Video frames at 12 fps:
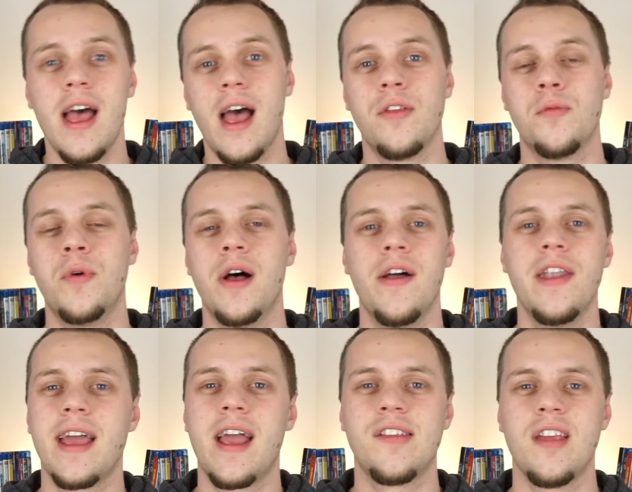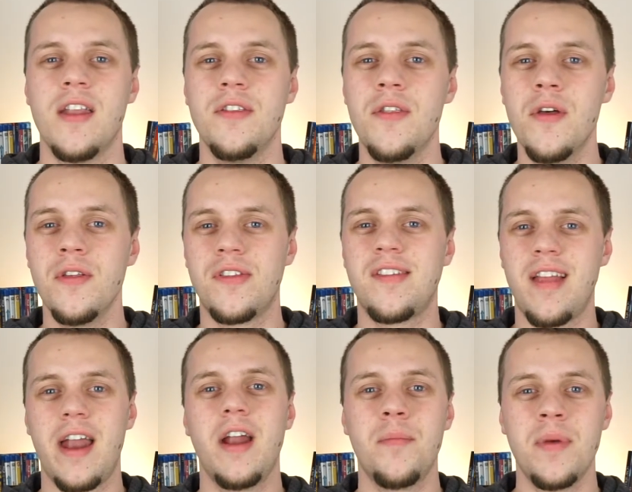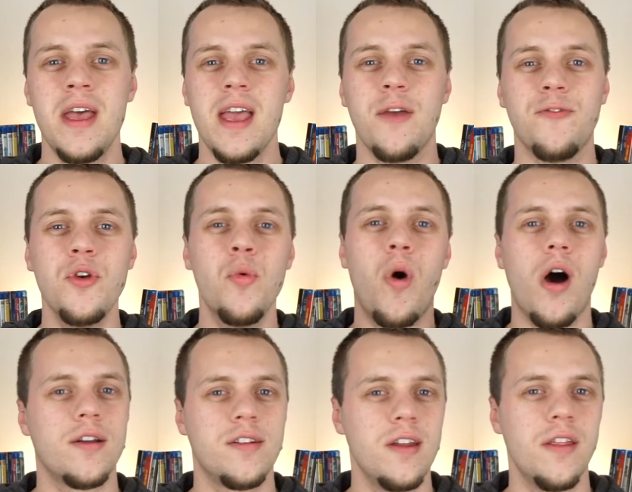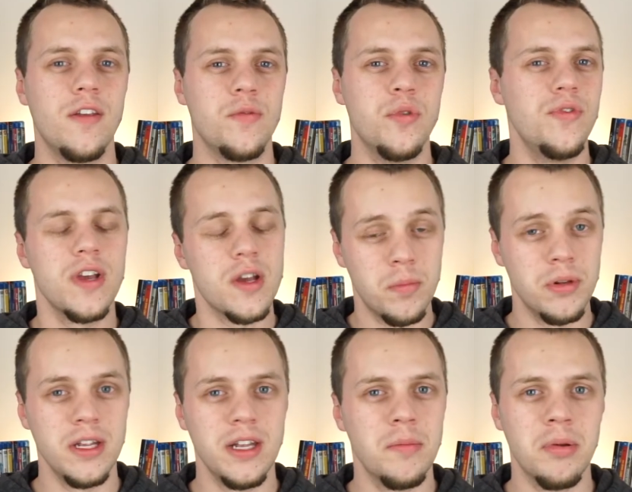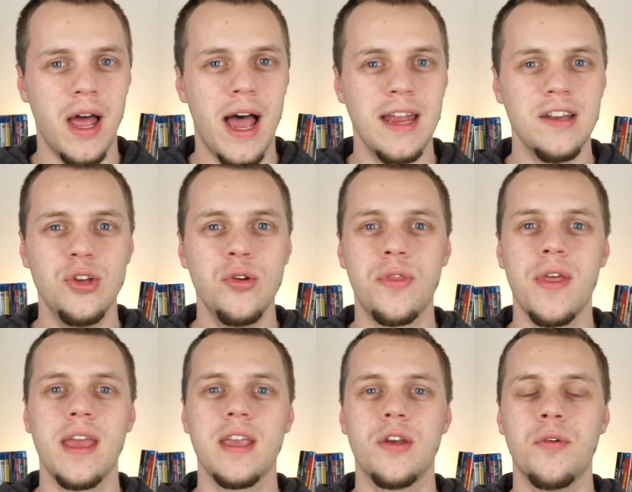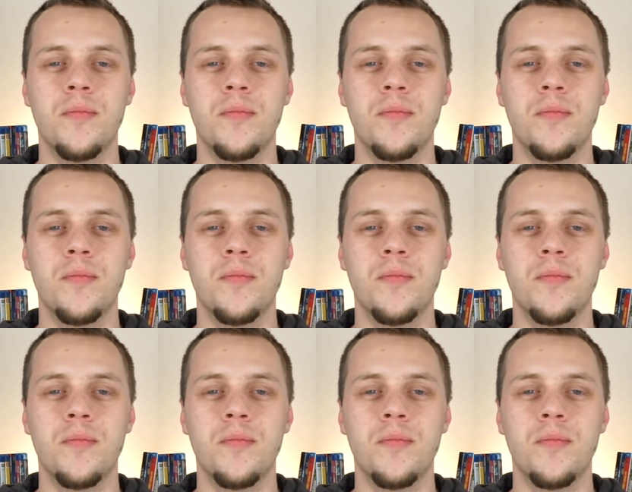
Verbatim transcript: as well. And like I said, the setup, if you walked into this movie completely blind, you'd think you